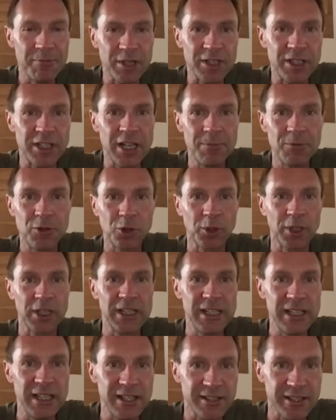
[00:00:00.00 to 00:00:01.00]
the team to
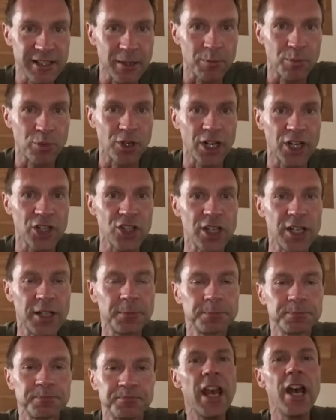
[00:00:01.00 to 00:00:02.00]
release some pressure,
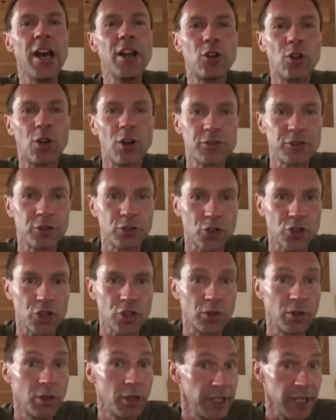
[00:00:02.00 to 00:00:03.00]
and also to
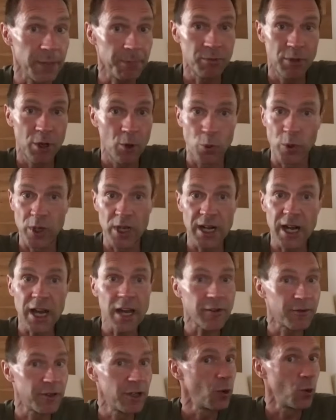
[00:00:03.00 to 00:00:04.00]
show, yep, we are
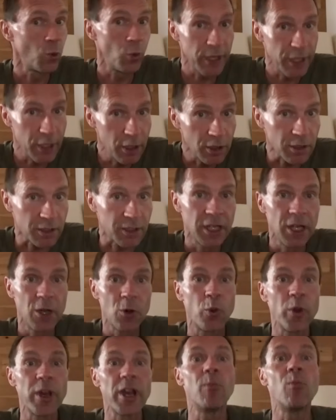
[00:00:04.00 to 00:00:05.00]
alive, we good.
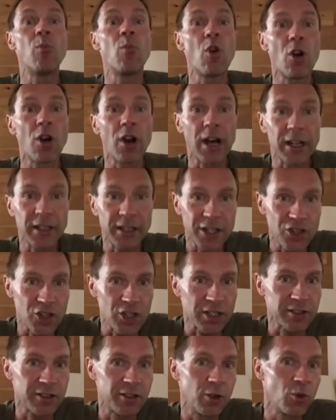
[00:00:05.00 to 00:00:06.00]
We are more than
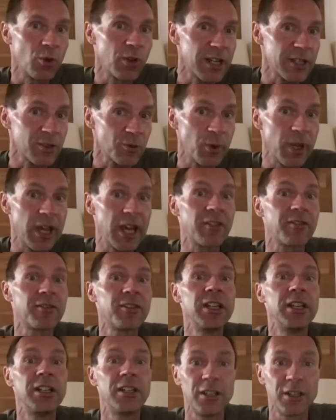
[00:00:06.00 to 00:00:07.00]
just Jonas. We have
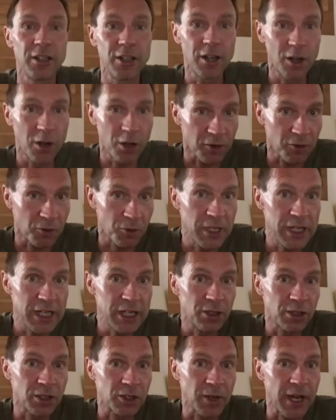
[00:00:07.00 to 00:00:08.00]
a lot of really
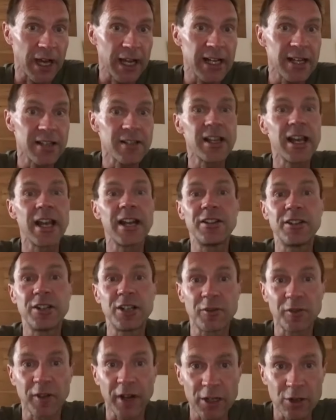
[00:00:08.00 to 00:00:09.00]
good riders and
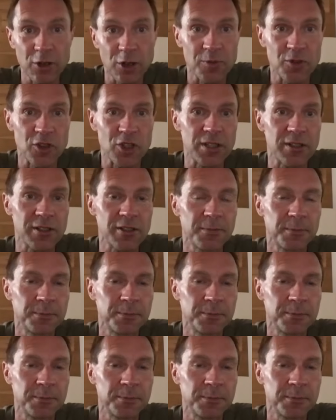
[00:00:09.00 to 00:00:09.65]
different options.